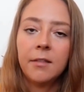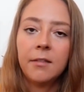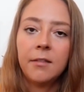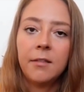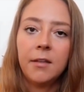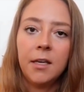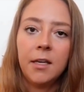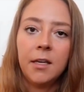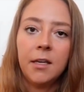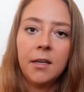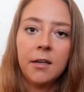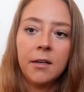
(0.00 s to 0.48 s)

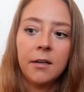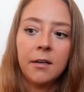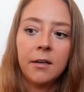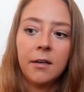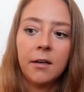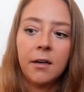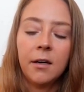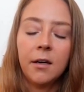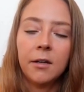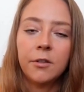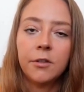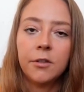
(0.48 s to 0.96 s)
the
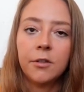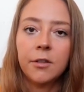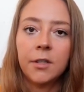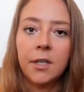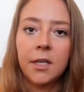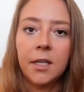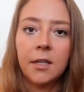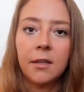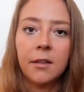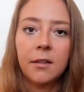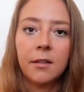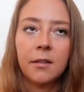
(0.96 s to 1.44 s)

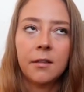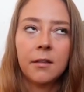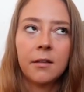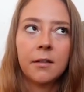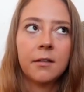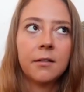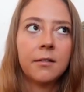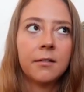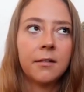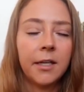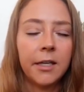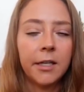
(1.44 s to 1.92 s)
underneath
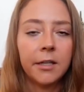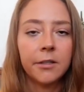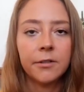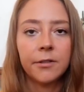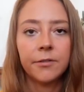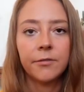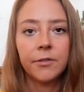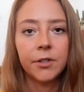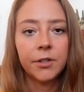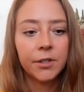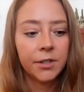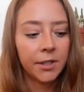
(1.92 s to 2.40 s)
layers
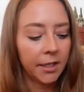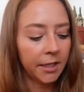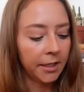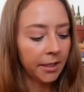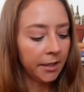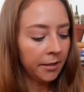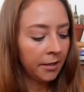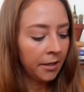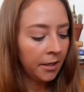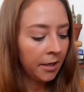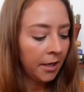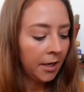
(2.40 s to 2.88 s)
of your
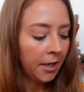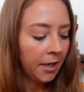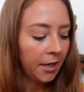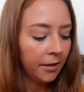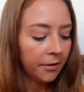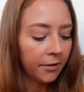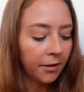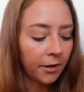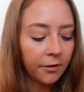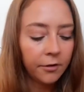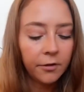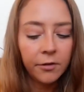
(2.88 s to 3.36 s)
skin.
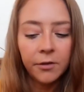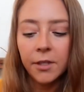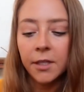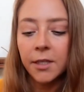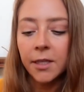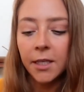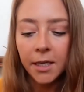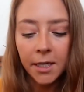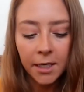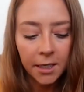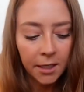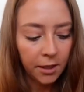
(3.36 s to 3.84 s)
The other
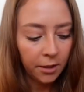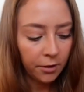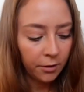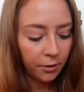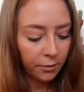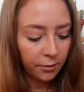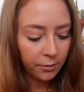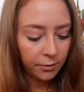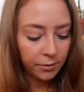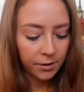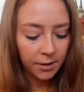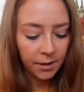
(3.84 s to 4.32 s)
thing that I
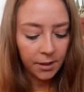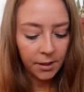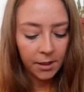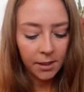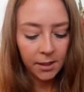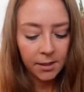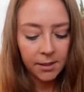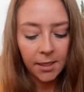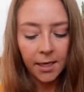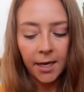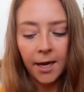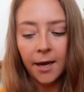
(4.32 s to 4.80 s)
use
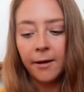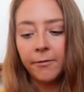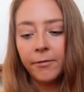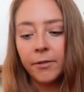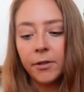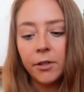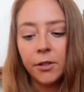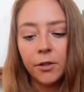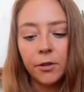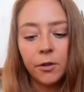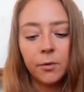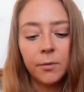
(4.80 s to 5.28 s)
is I have
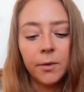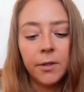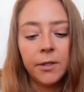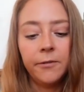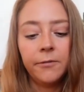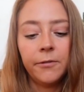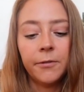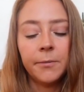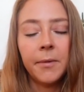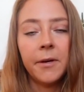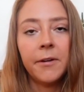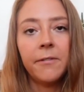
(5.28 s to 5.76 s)
a little
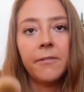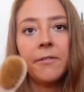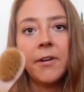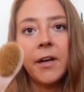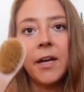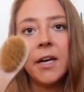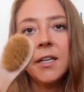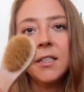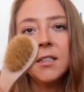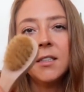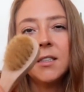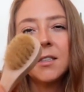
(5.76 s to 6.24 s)
one for my
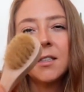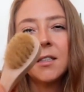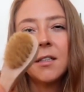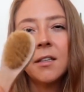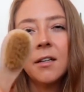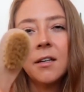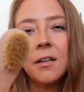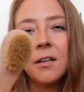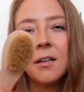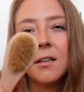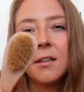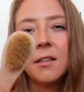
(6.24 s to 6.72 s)
face
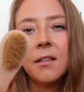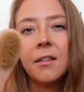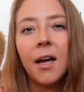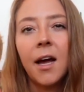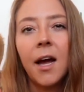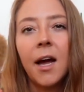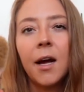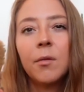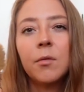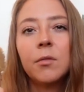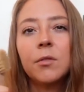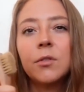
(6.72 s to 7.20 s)

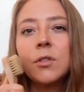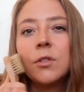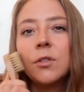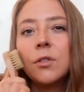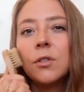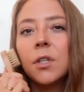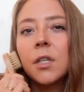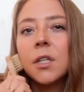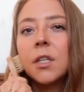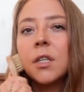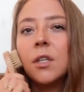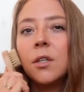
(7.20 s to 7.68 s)
that I will
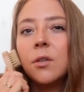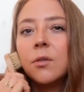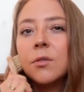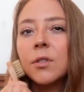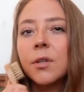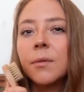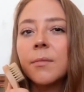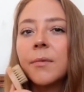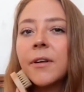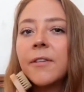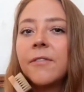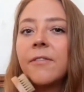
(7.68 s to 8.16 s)
just like
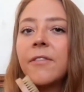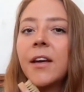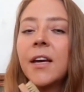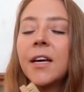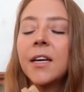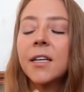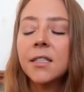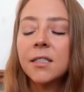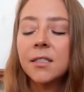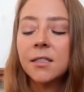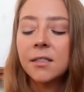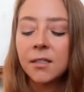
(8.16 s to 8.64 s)
use on my
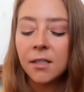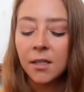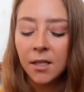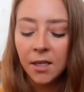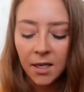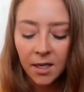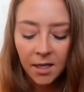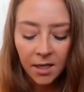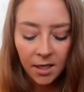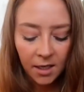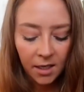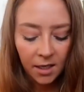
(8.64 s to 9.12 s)
face.
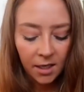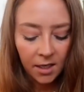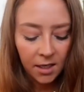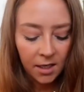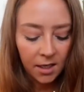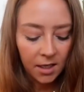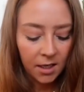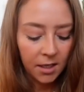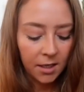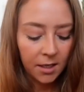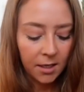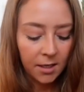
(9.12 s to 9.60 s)

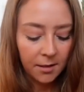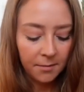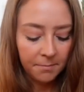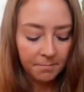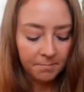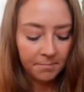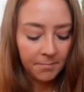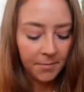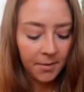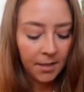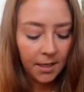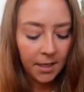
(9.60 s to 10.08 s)

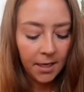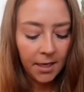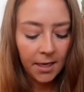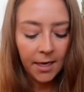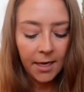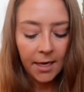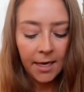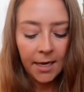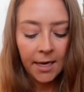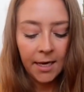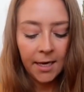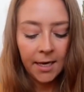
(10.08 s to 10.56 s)

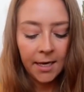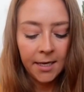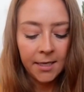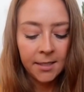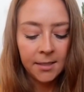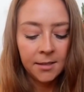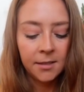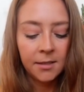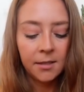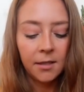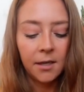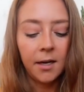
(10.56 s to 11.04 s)

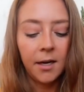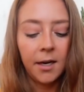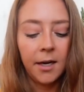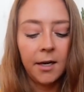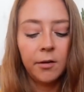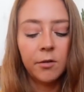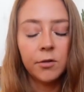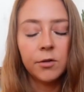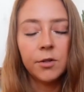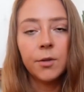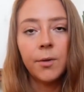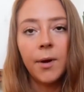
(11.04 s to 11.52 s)
And I
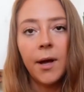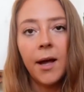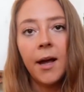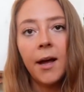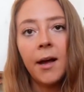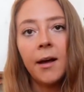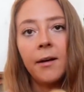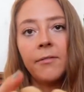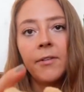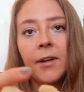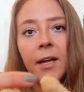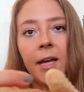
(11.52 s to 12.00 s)
also
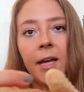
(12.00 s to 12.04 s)
have